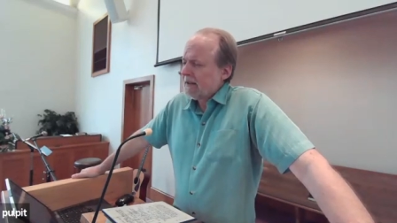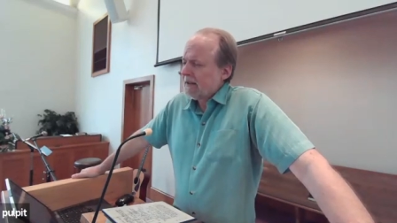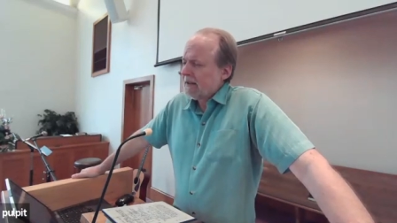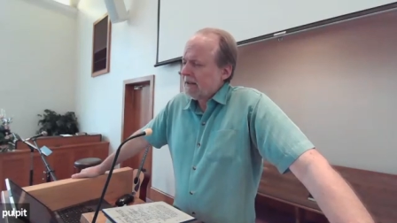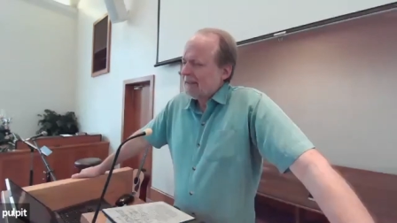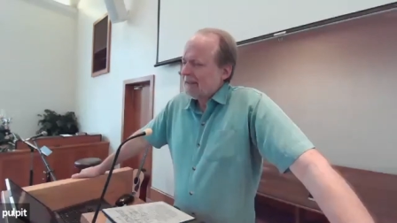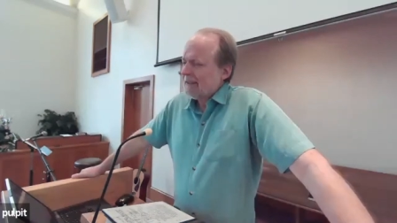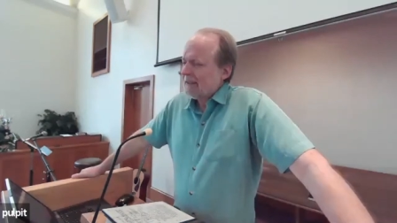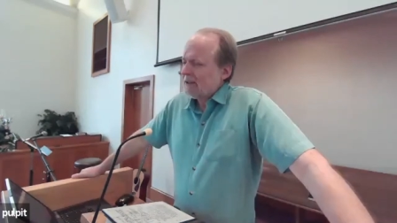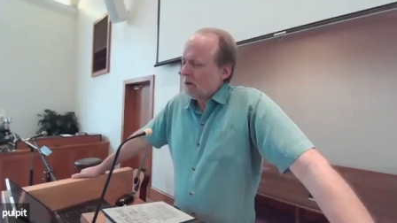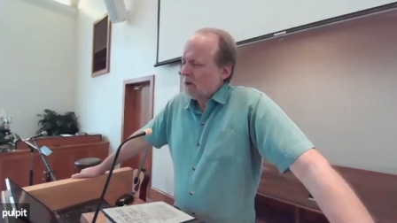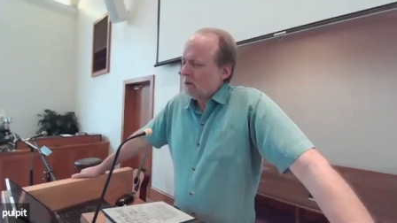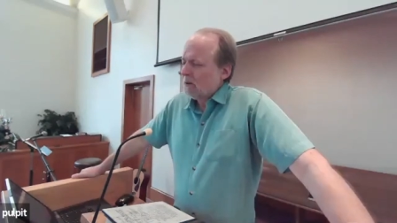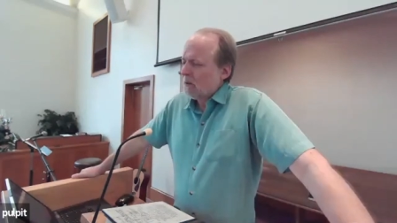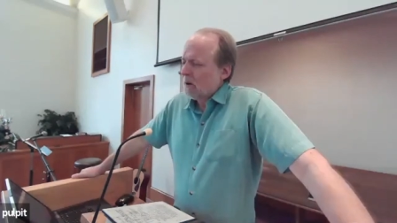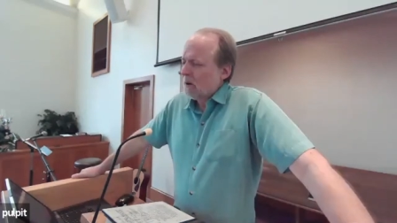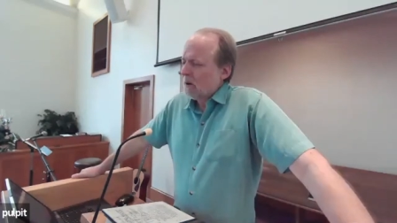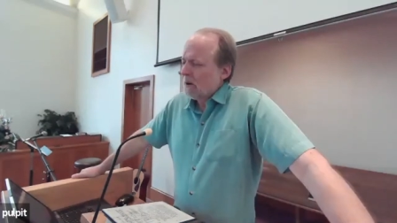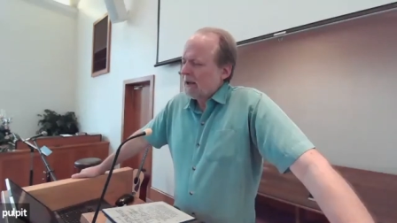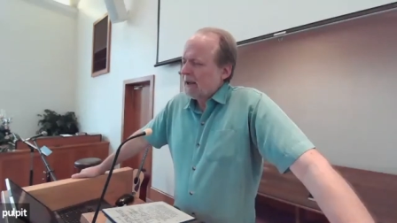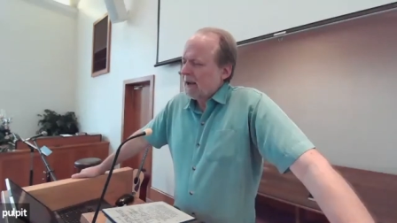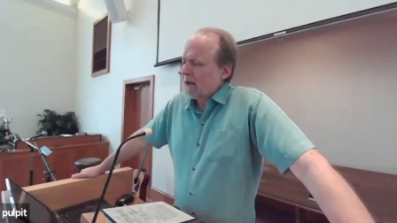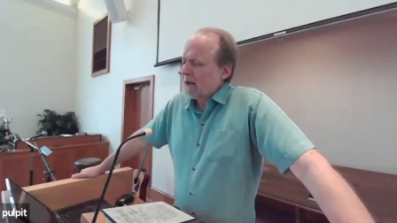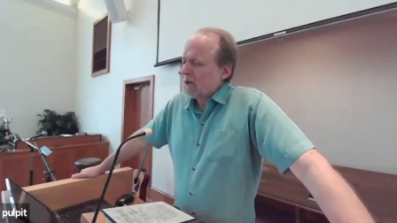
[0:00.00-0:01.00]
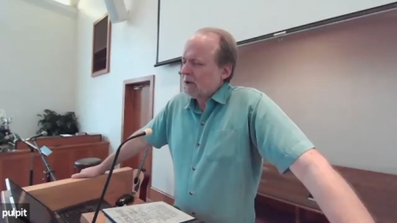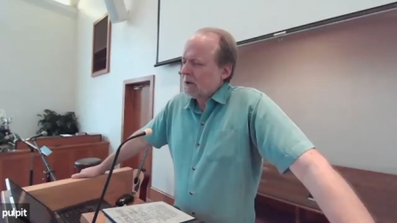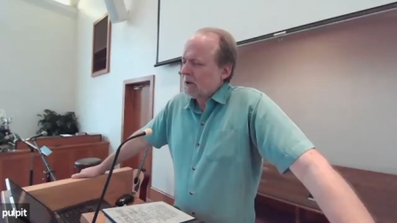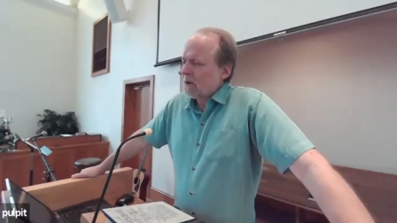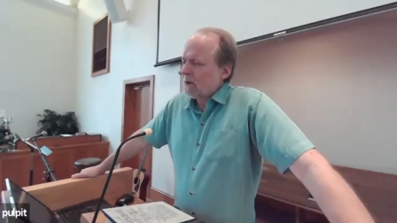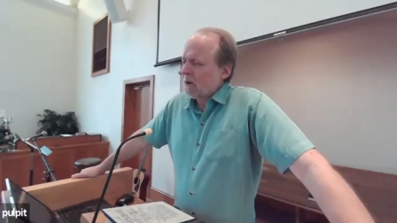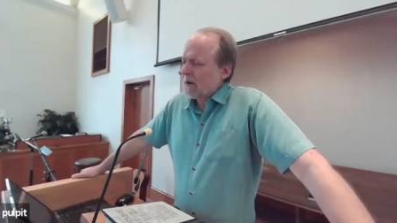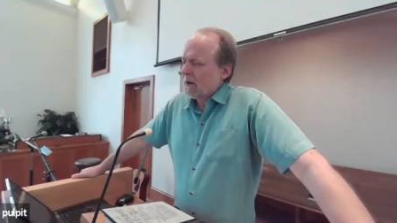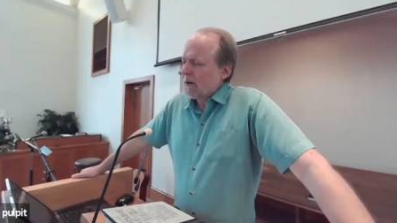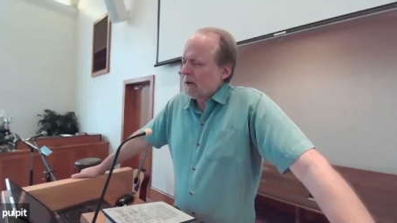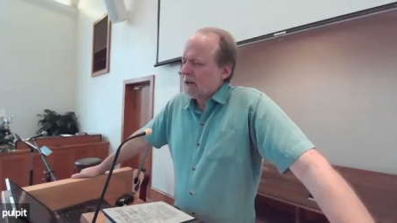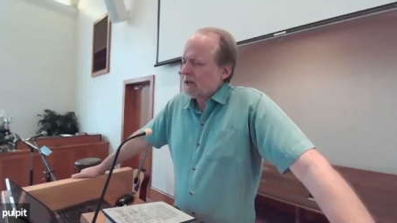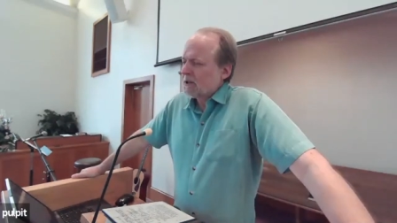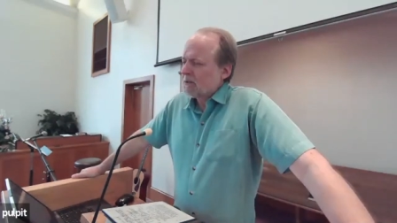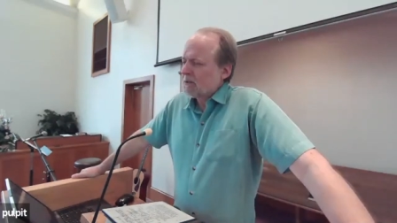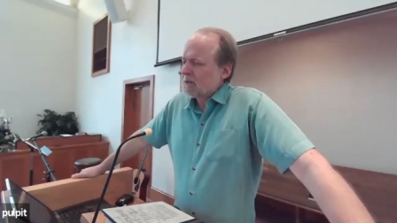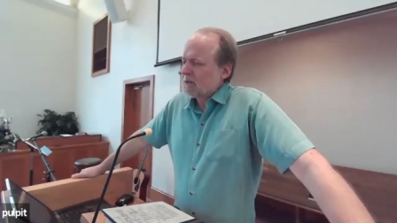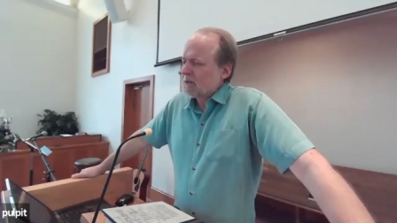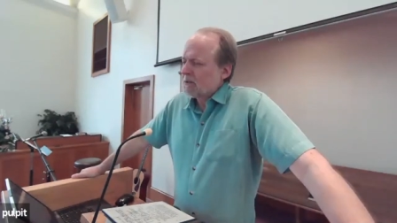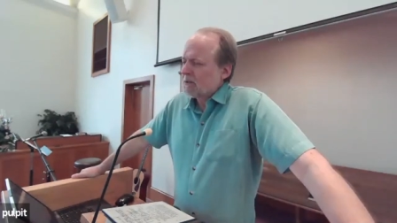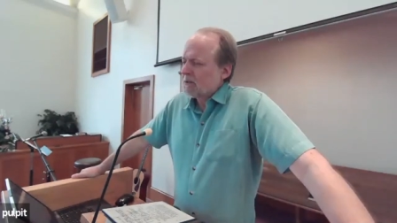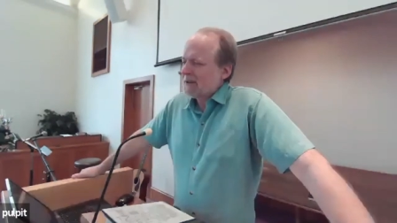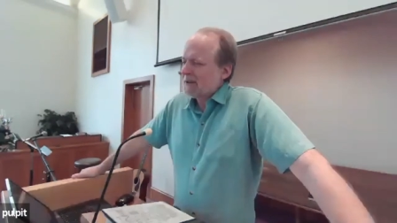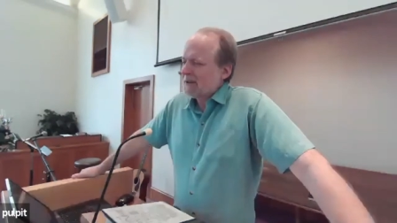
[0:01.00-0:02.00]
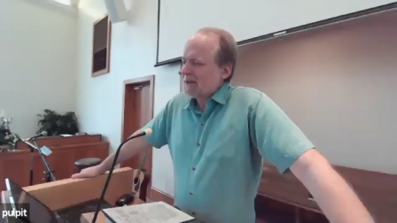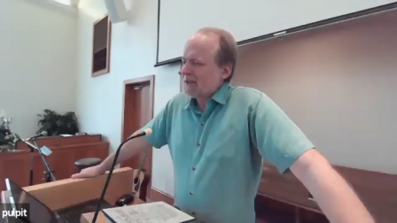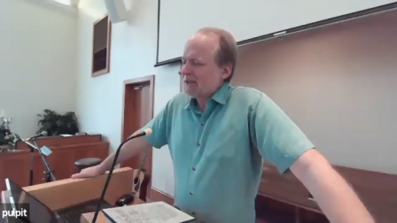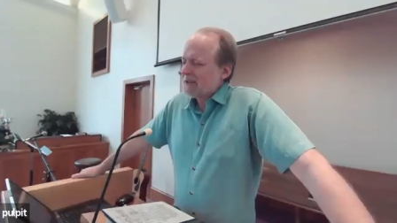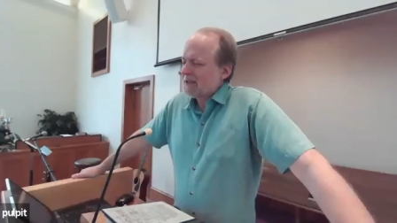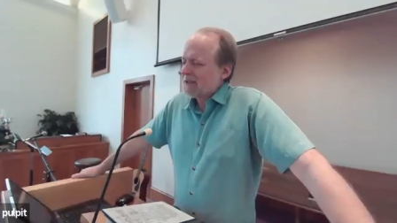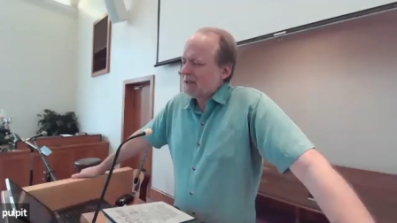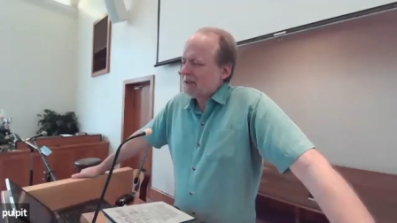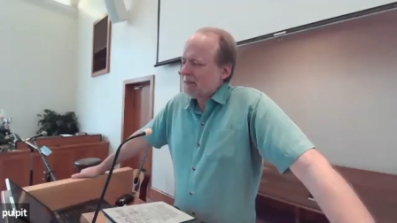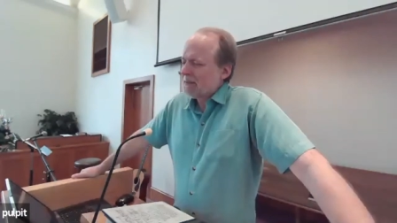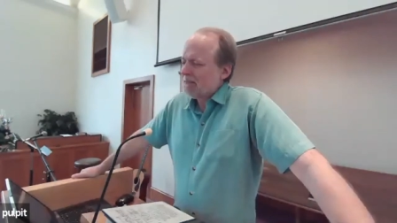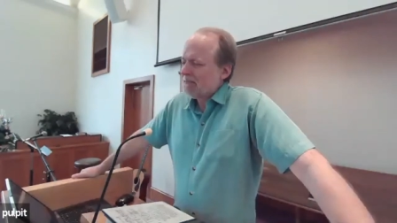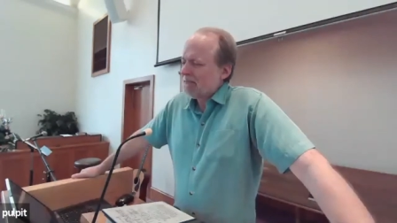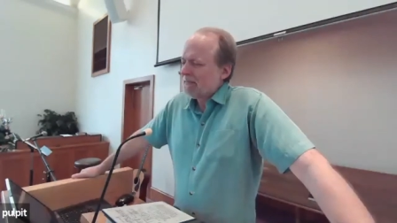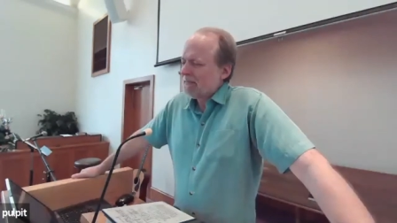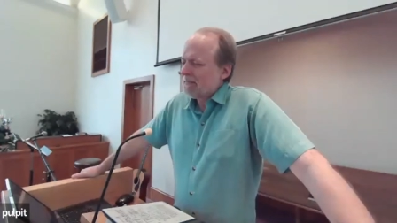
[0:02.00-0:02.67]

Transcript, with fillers: that you're working out your glorious purposes.